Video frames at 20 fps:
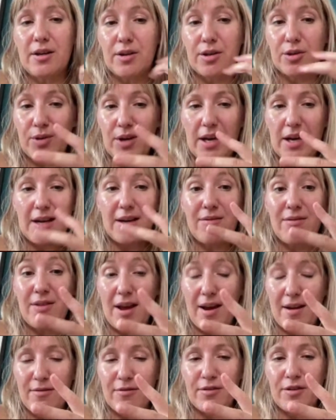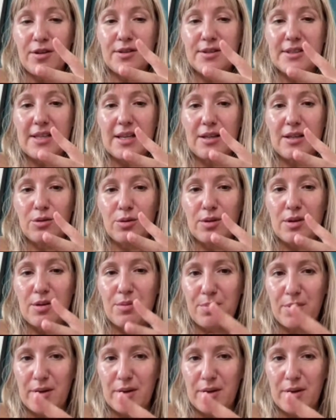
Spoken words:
our creative efforts, into the